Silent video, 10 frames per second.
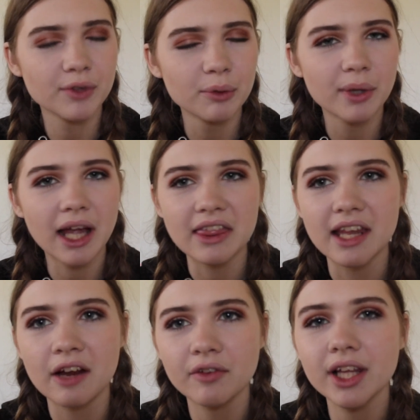filming, and
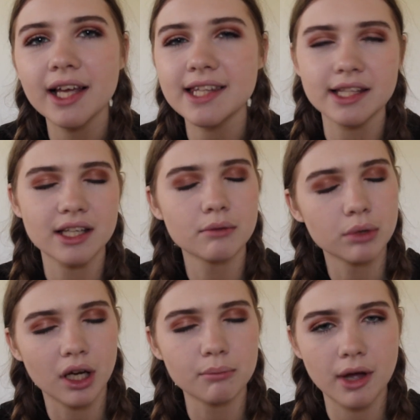then I realized I didn't
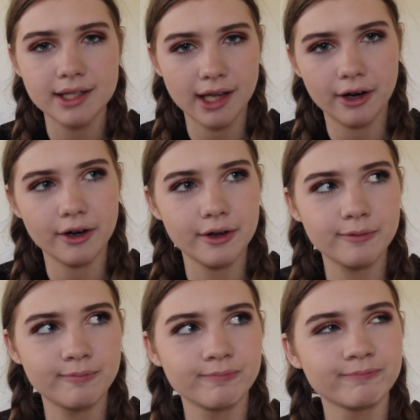put on mascara.
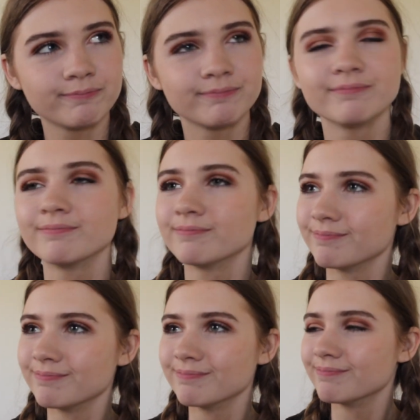
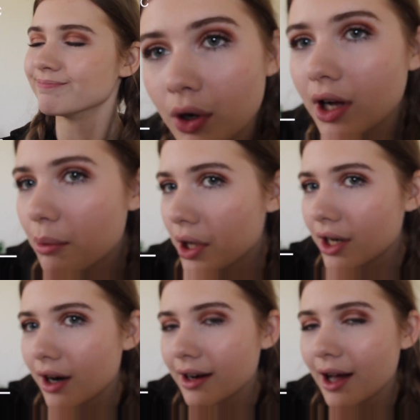Well, I put
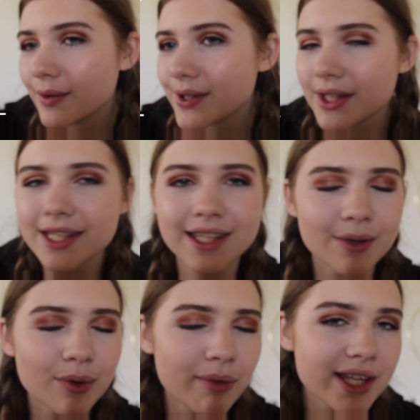it on now, so this is
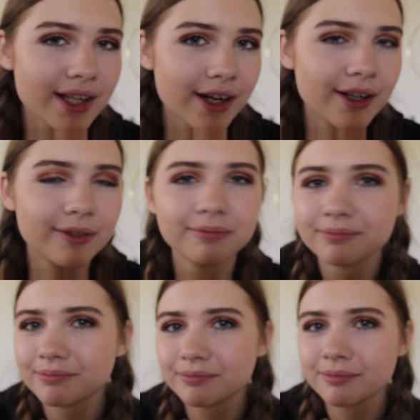it with mascara.
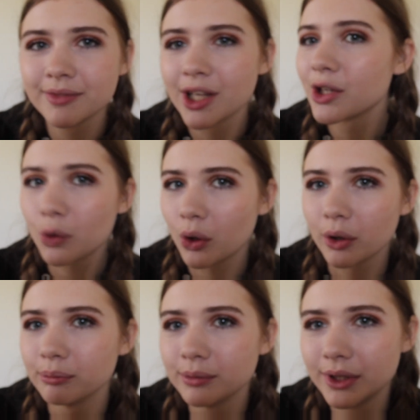You're
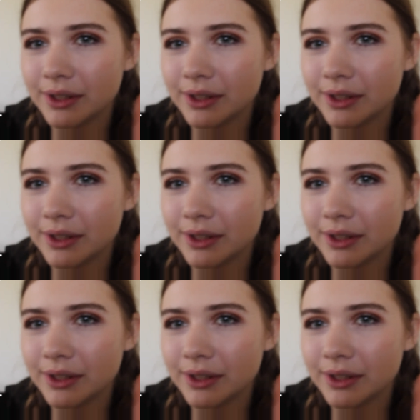welcome.